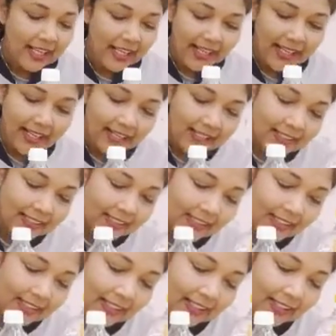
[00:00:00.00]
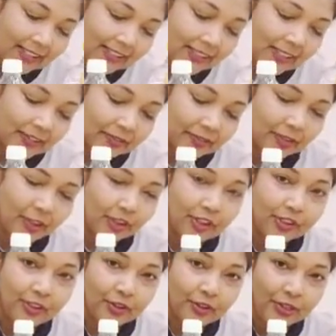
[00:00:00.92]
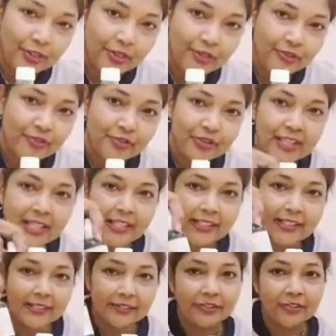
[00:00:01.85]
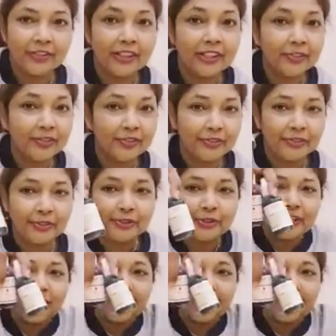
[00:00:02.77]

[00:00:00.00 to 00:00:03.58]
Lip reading: And here I've got 3 different food